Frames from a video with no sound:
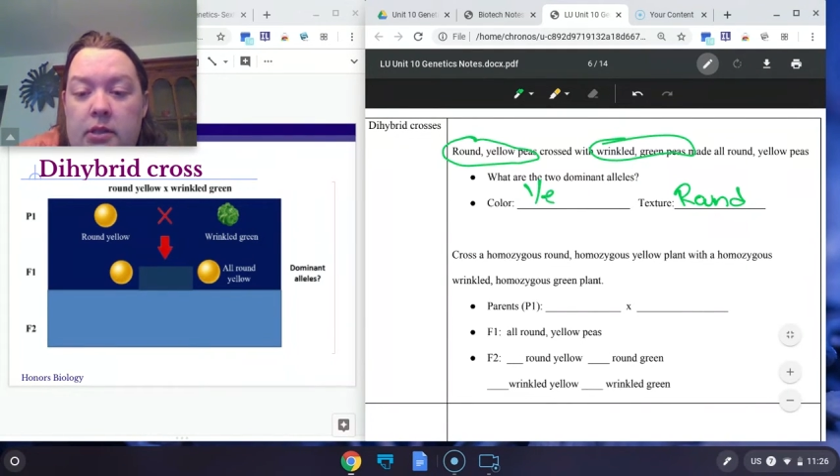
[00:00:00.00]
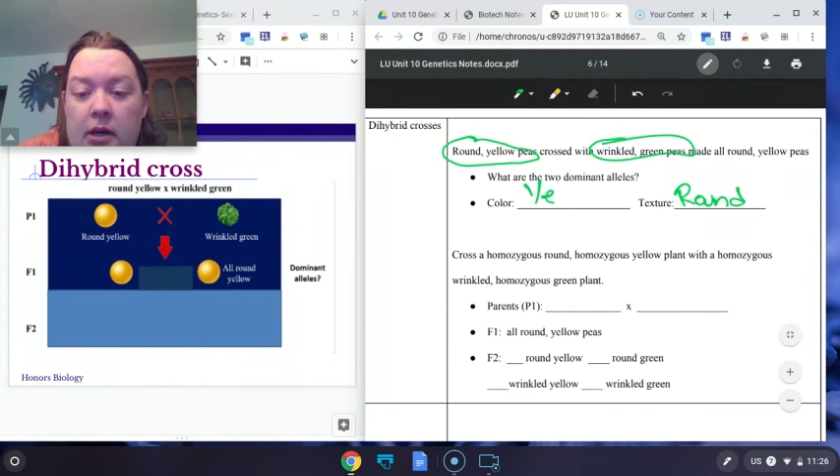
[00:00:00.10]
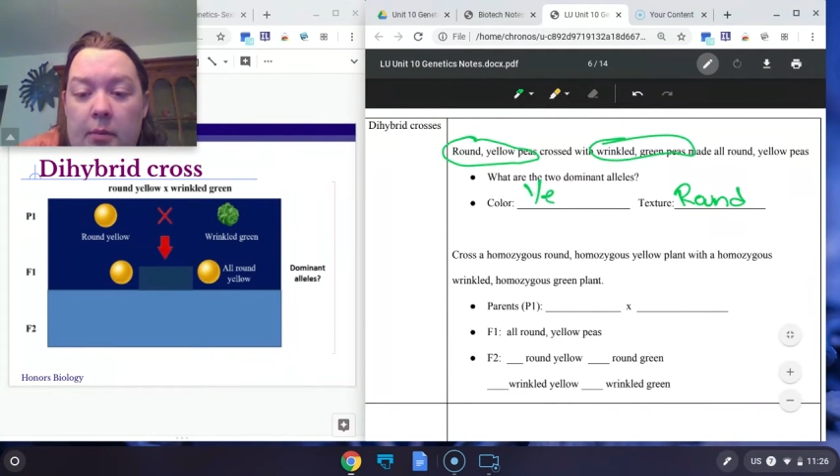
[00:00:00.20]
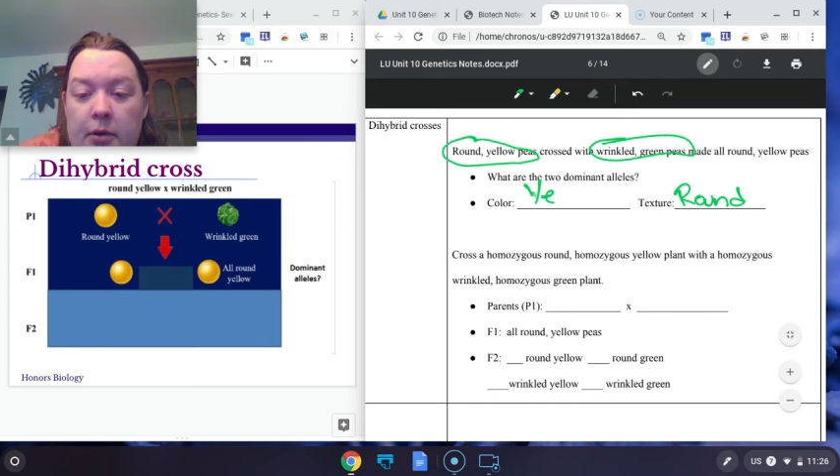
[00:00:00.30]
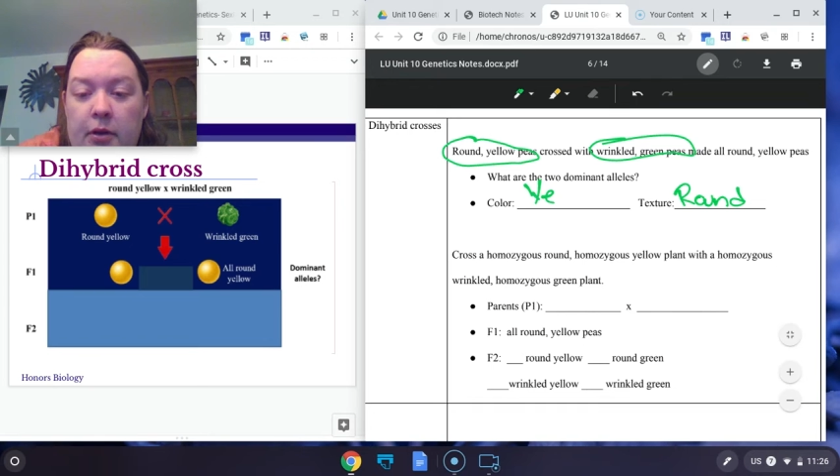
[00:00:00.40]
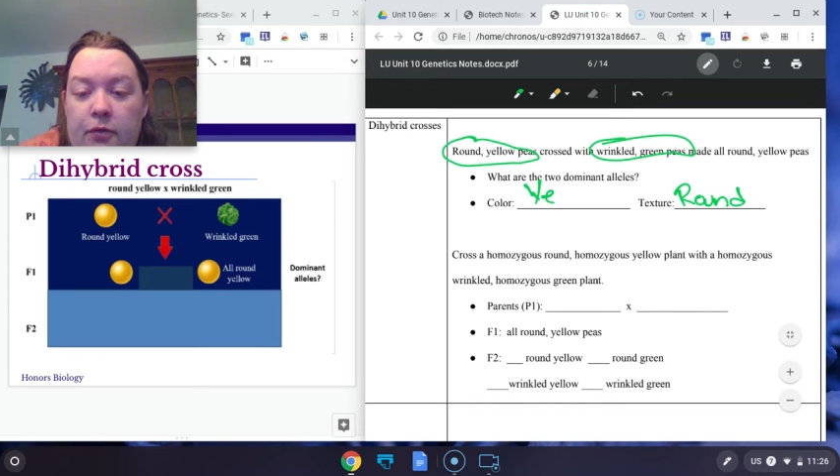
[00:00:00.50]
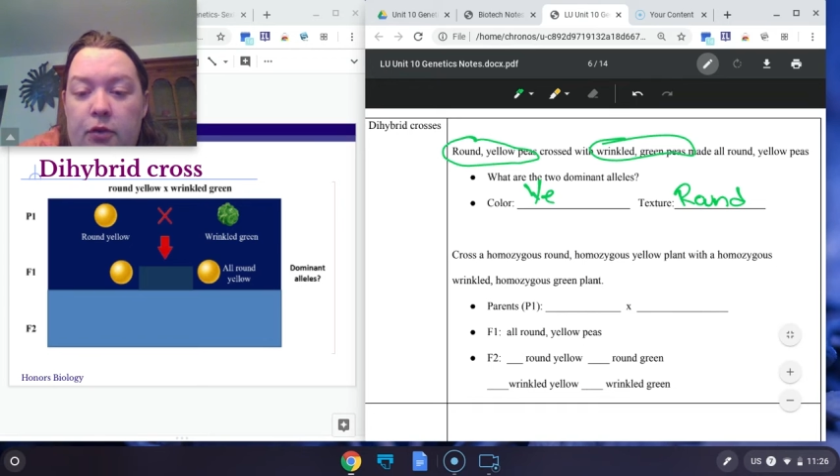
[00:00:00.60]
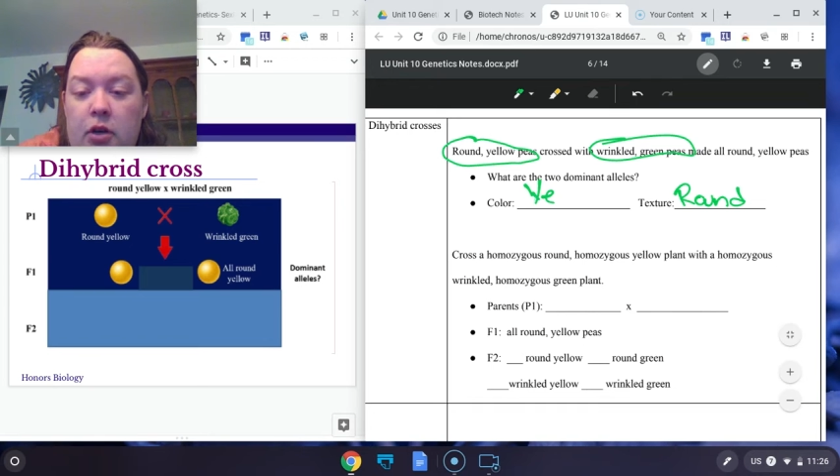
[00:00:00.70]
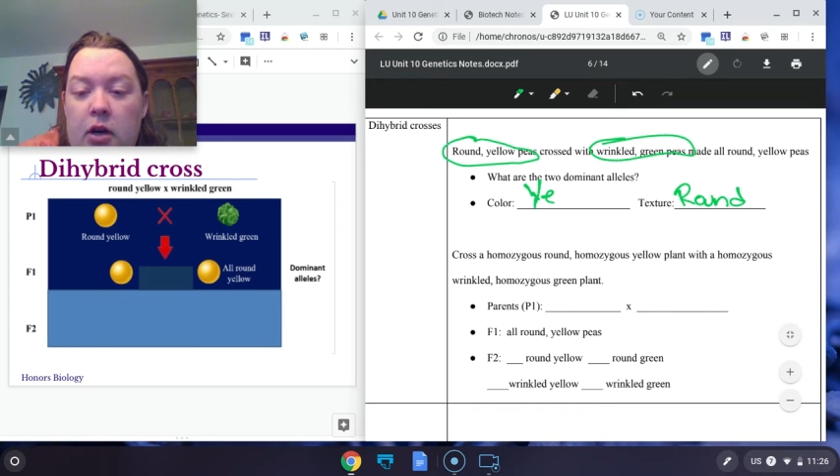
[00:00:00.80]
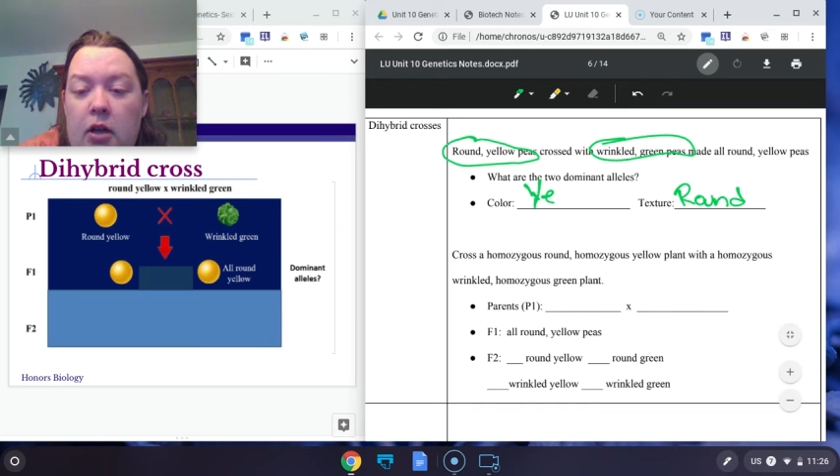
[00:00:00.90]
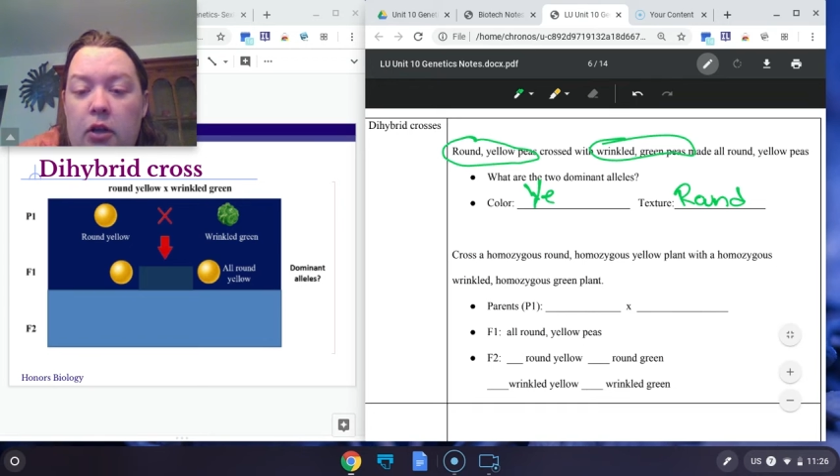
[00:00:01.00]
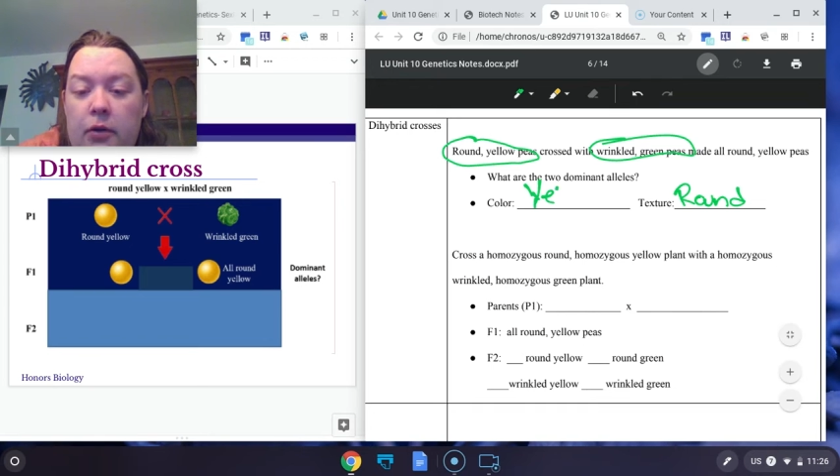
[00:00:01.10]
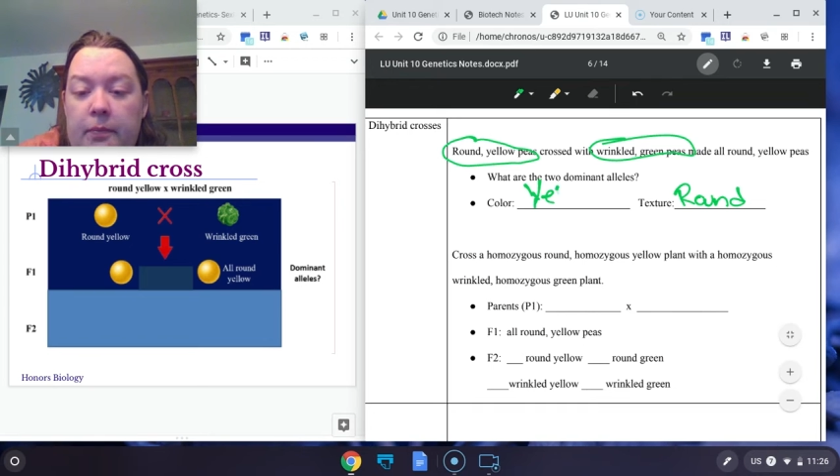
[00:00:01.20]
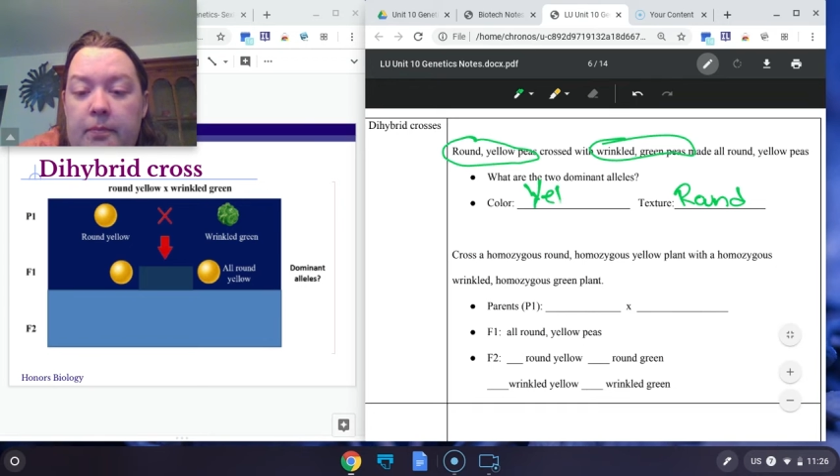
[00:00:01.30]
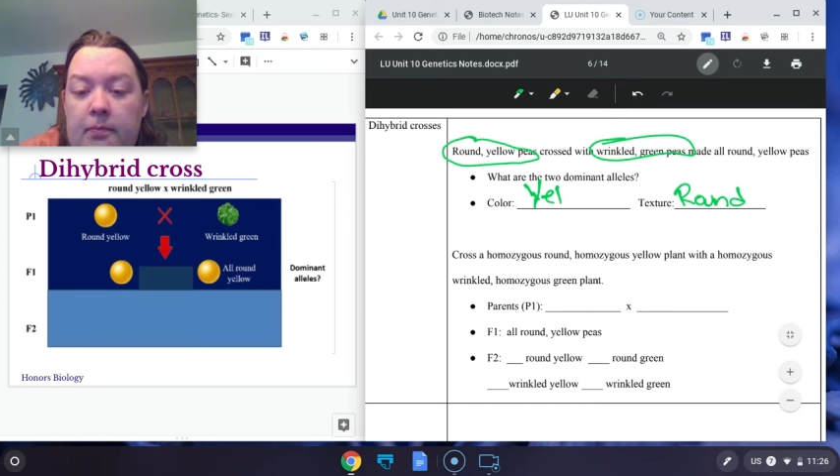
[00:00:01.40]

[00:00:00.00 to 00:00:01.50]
dominant for color.